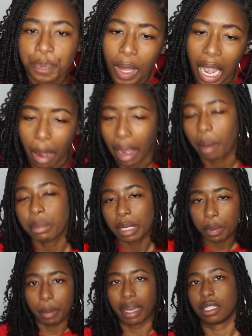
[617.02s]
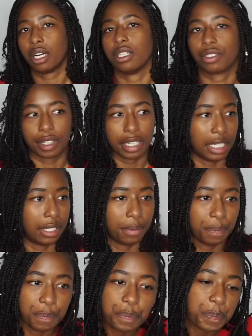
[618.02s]
I'm deep in my thoughts right now.
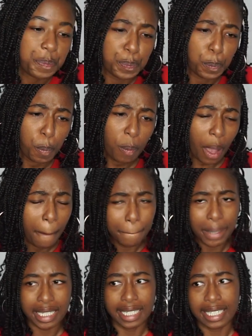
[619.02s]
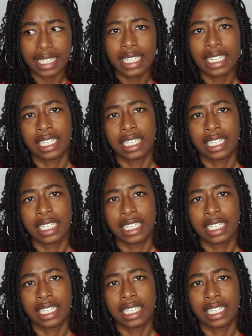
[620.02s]
But